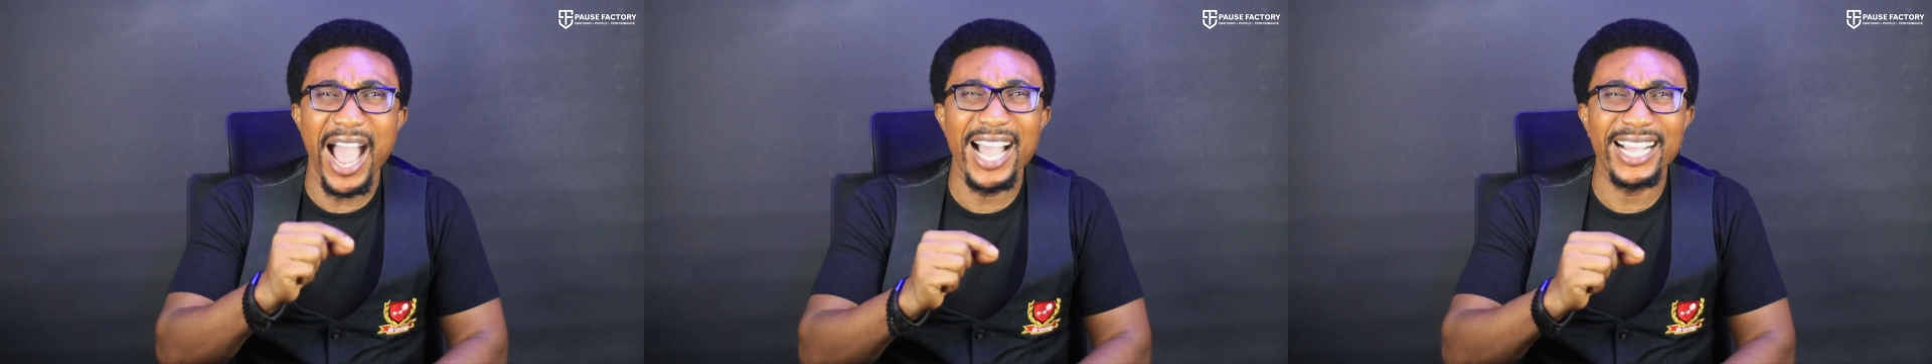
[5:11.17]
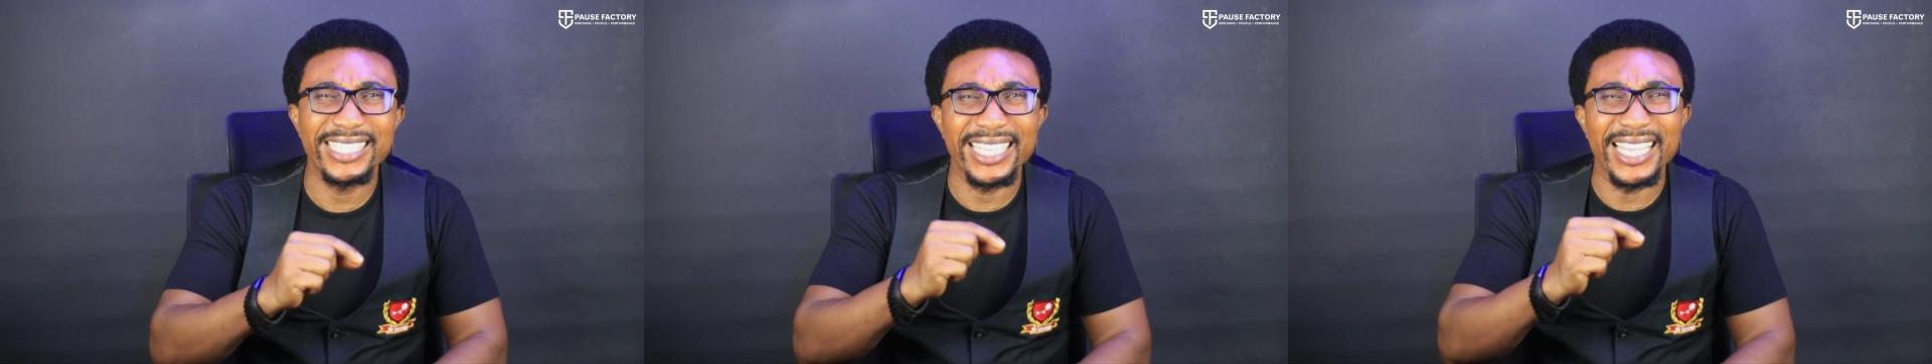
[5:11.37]

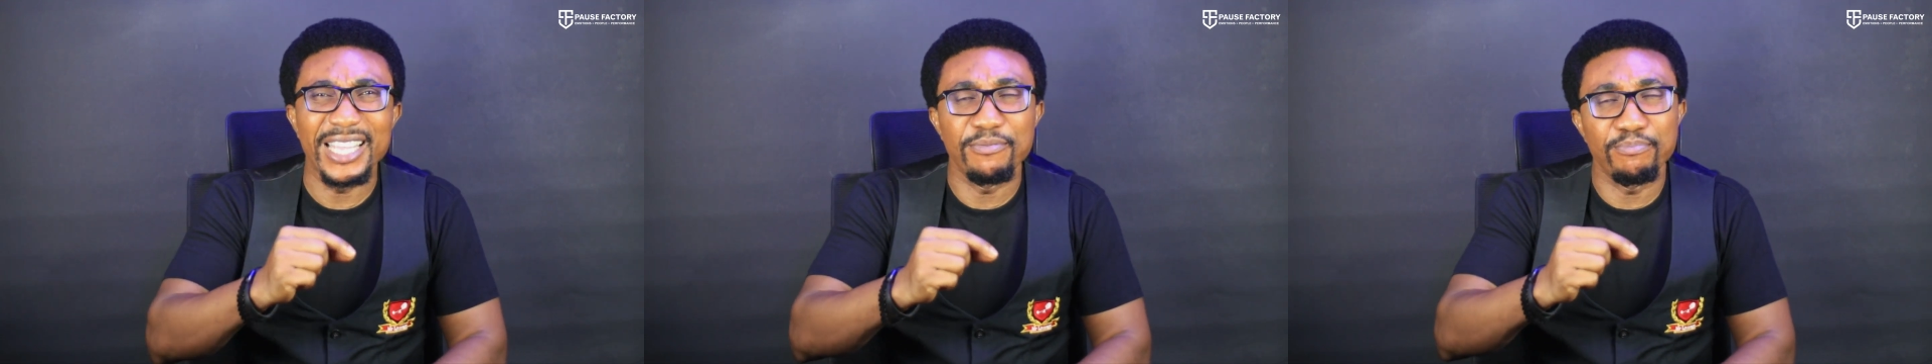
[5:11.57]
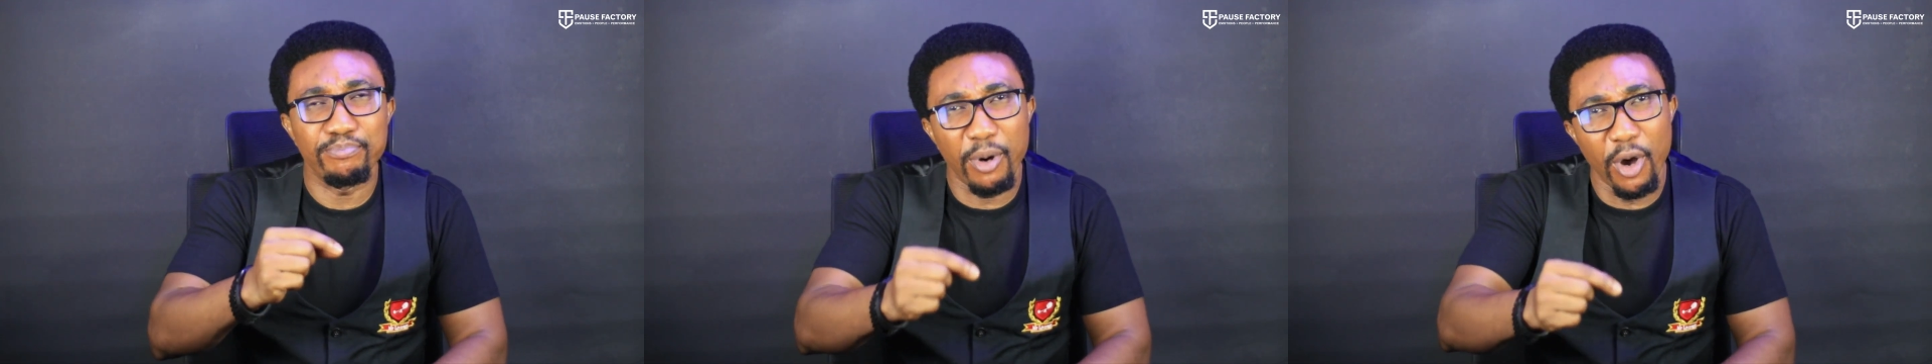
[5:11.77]
act
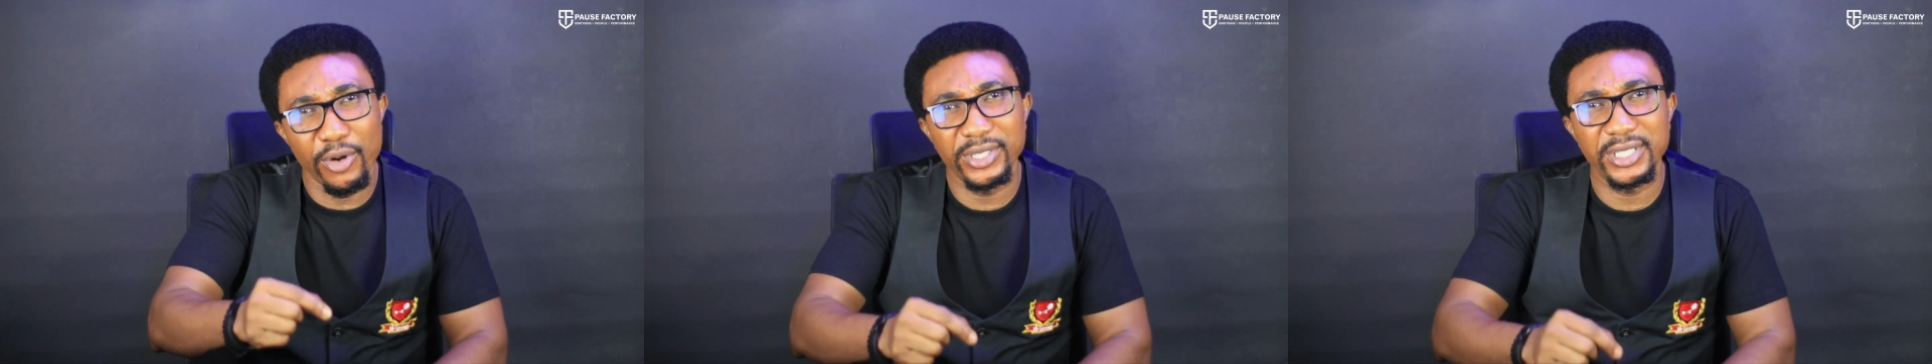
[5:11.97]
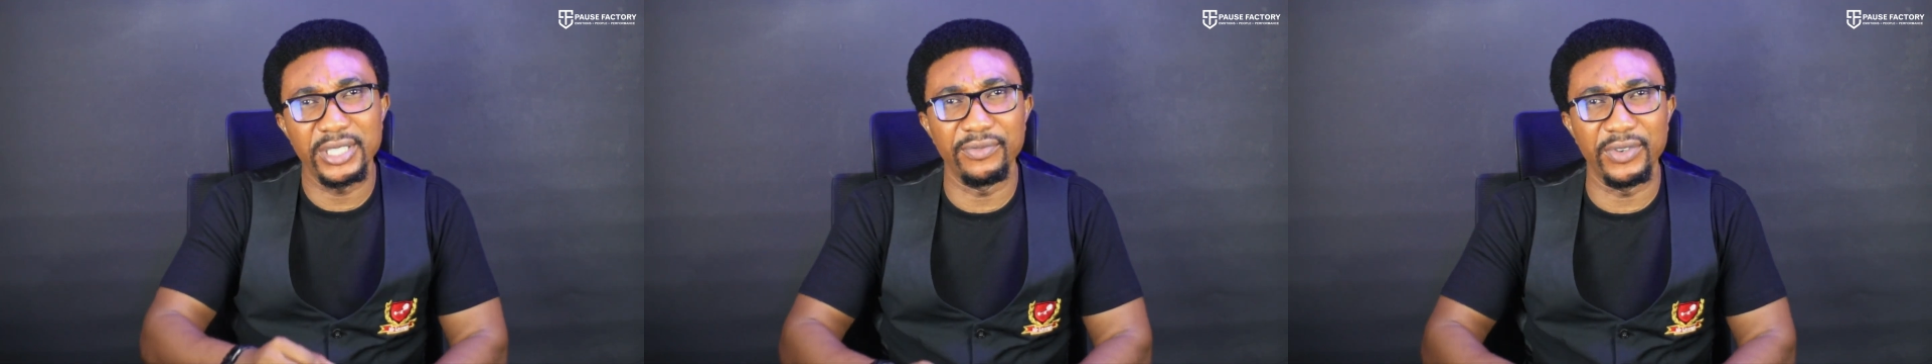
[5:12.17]

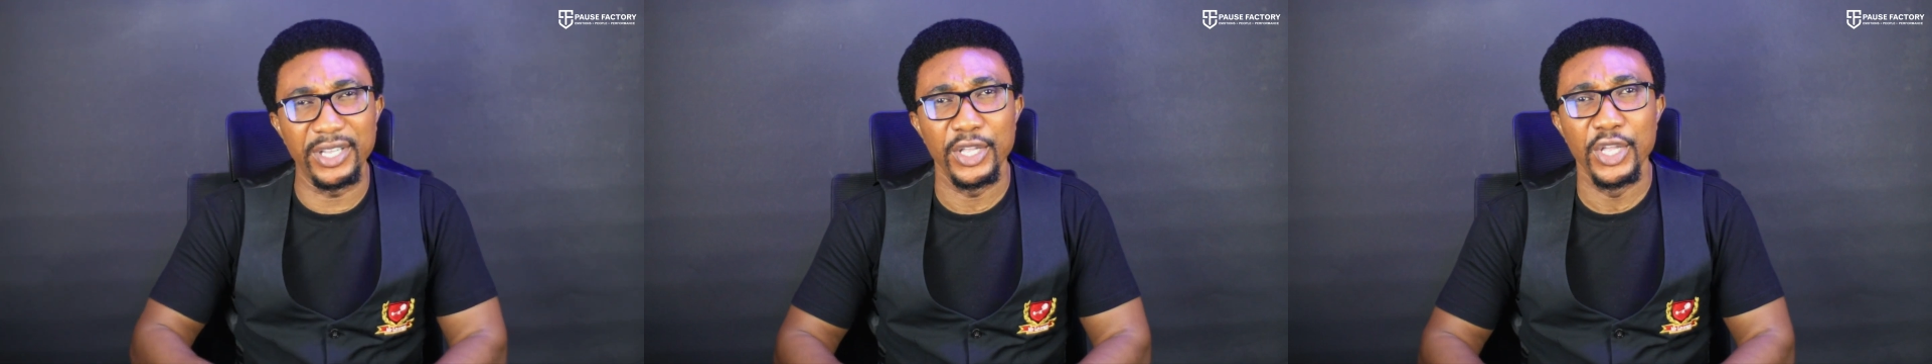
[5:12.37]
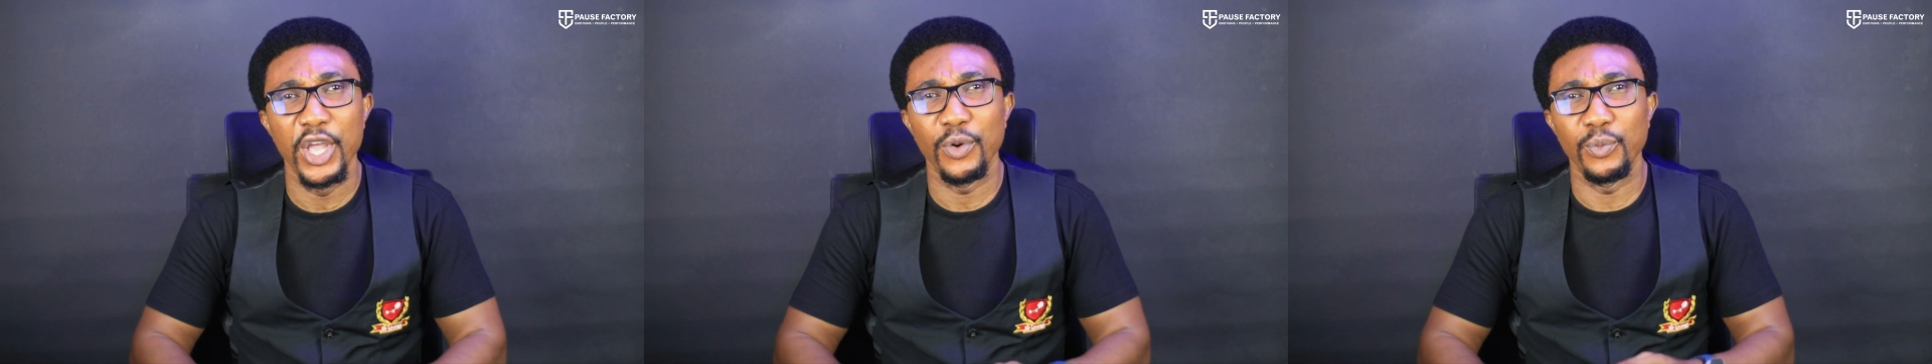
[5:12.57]

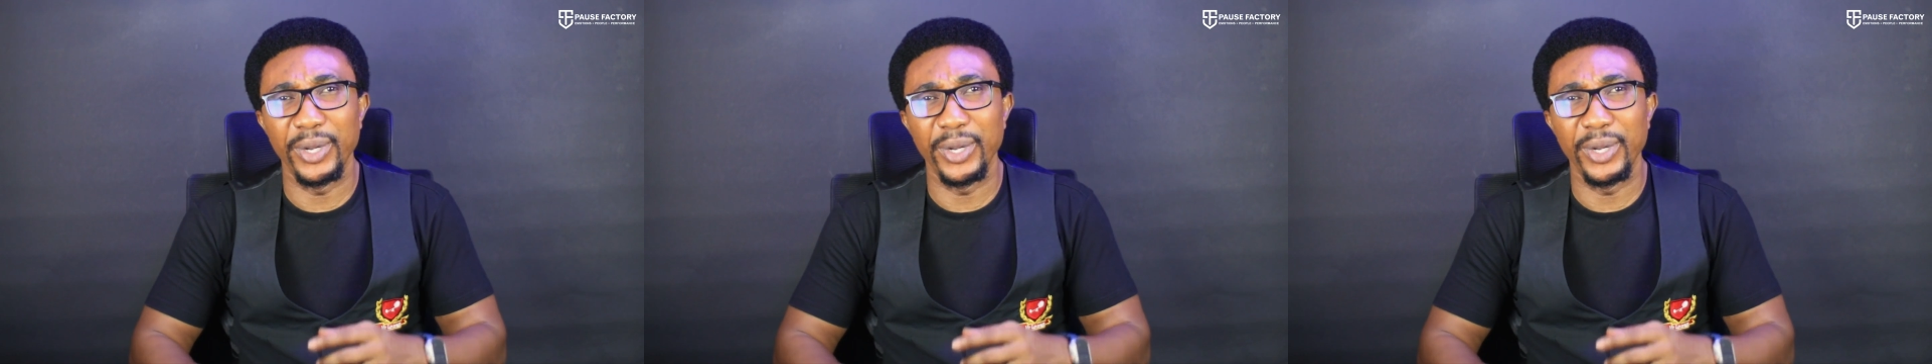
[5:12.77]
impulsively